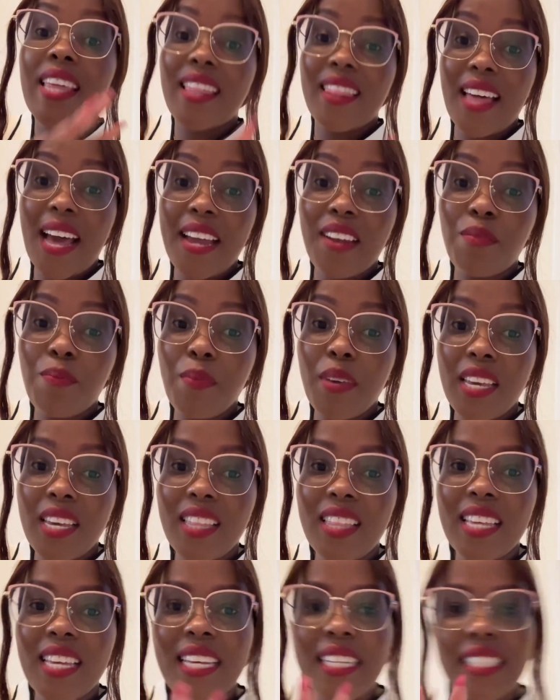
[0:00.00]
third
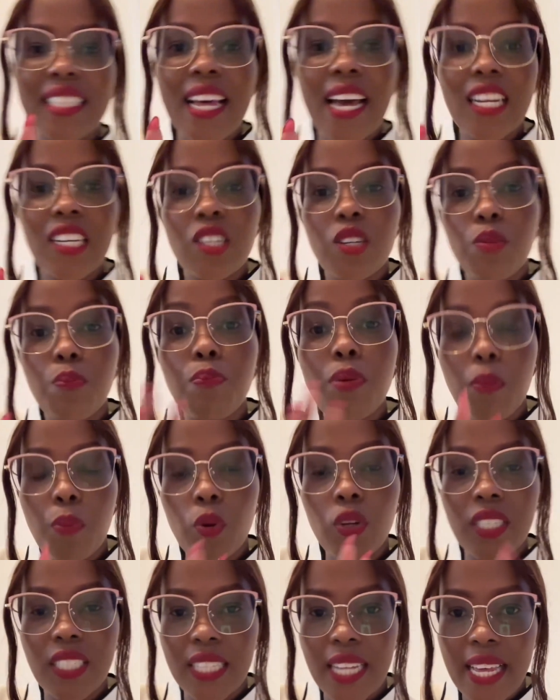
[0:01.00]
myth is that
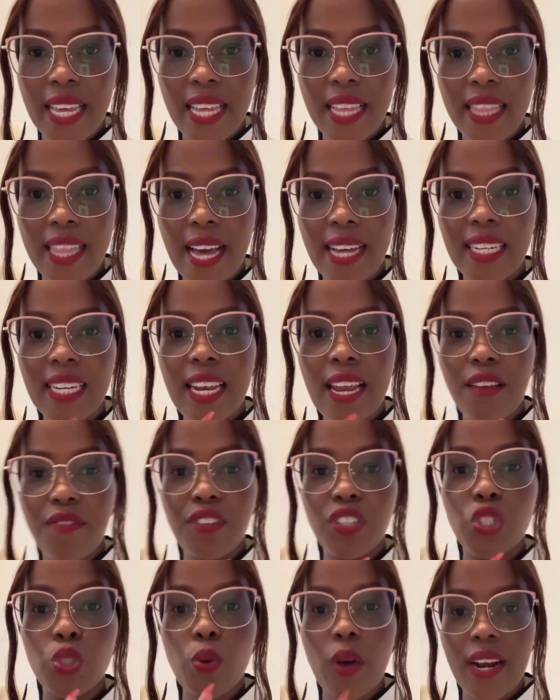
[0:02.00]
people say that life
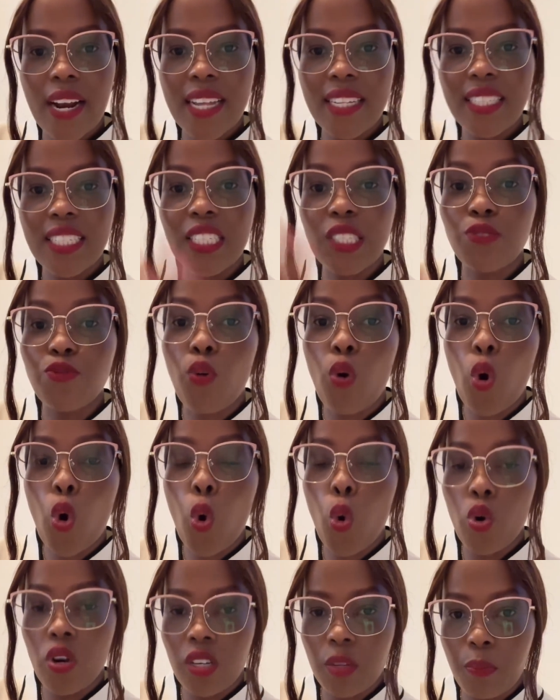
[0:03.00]
insurance is for
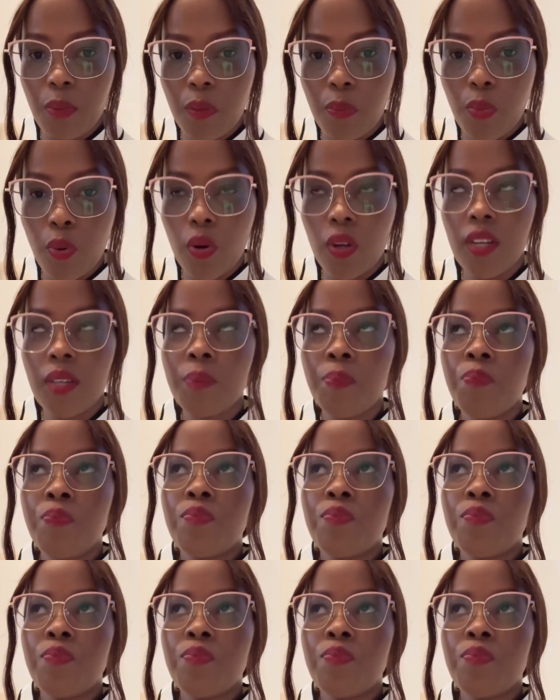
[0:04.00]
old people,